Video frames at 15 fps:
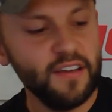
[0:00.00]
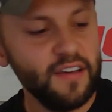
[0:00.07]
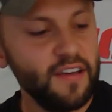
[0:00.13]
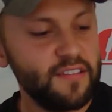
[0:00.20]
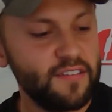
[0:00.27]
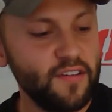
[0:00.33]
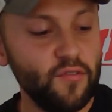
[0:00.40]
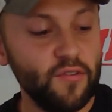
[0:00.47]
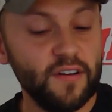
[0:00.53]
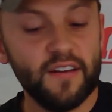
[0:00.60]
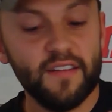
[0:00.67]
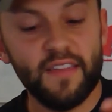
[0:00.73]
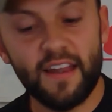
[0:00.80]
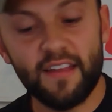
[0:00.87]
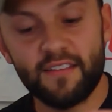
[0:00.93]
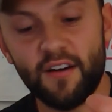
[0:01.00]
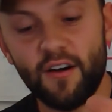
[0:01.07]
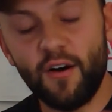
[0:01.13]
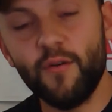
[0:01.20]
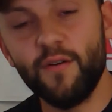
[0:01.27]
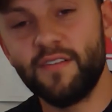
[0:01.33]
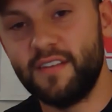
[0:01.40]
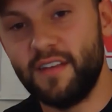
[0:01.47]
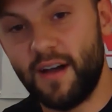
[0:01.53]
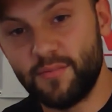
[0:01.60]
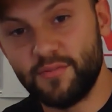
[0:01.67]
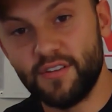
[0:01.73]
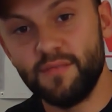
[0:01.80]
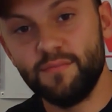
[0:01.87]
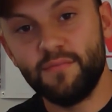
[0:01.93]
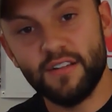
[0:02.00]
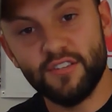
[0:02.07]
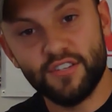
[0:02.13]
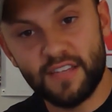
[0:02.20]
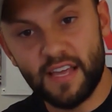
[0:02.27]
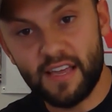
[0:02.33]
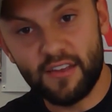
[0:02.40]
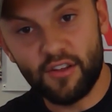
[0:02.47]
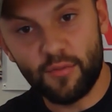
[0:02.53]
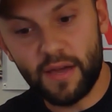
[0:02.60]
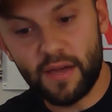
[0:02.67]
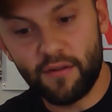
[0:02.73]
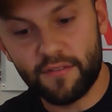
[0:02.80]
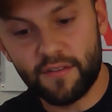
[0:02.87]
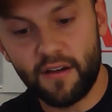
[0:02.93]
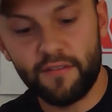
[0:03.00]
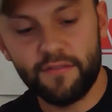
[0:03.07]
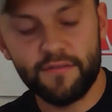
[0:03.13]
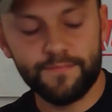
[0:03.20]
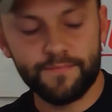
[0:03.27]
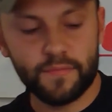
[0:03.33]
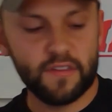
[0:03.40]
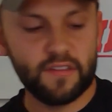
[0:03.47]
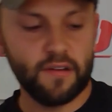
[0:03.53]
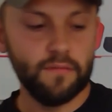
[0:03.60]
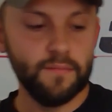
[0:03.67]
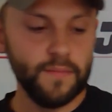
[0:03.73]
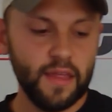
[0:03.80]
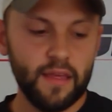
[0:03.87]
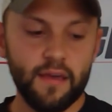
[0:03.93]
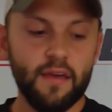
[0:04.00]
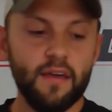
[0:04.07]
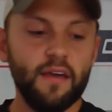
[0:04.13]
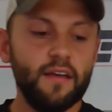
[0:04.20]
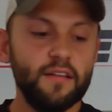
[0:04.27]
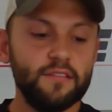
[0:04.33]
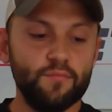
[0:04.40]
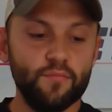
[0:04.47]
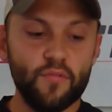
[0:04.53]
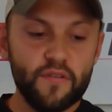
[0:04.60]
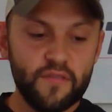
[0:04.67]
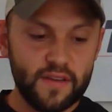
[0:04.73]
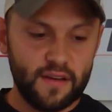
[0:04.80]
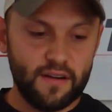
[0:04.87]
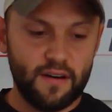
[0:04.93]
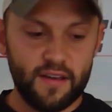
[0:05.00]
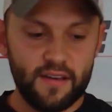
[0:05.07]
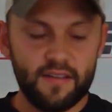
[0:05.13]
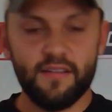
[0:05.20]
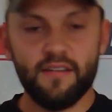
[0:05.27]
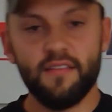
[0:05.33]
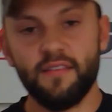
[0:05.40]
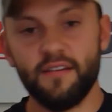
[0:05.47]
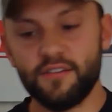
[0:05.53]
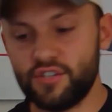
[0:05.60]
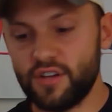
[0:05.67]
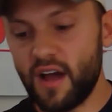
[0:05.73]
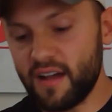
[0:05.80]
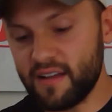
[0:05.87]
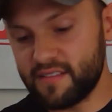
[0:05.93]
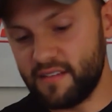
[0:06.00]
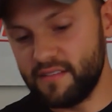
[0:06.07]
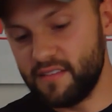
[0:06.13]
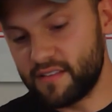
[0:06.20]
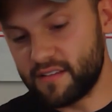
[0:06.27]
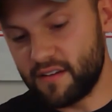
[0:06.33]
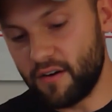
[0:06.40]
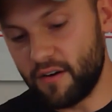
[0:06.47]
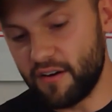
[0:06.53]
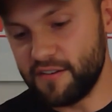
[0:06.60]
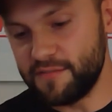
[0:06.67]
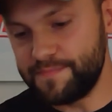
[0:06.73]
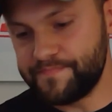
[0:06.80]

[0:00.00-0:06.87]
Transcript: So that is always an option by just taking your panels off. So moving on. The shocks on this car